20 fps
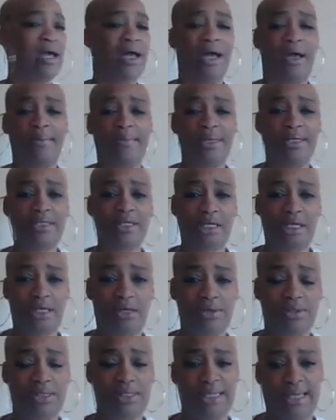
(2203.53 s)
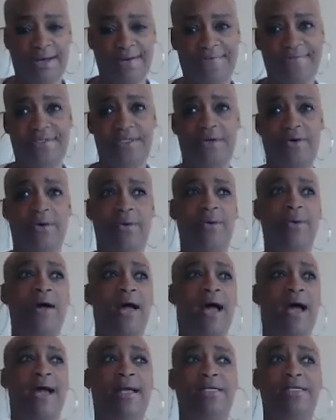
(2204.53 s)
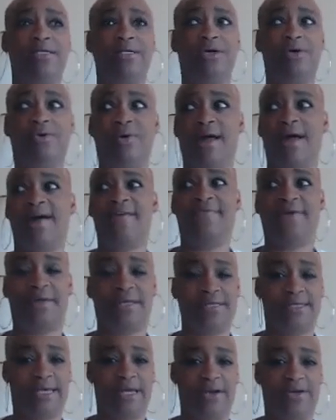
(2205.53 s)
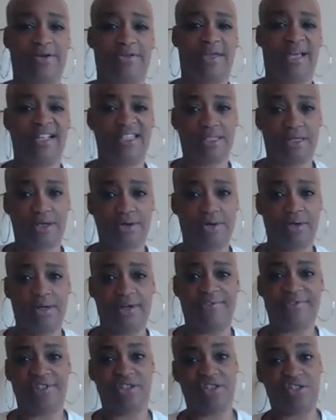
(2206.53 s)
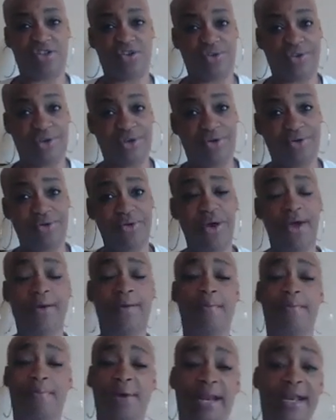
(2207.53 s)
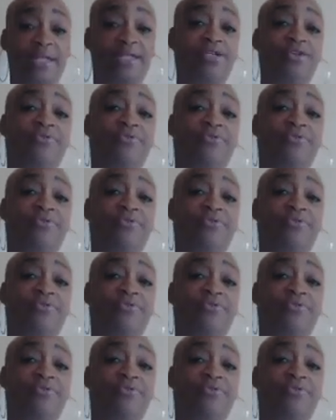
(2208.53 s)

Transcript: I'm into cute stuff, so I don't have a container that's cute enough to show you, but I do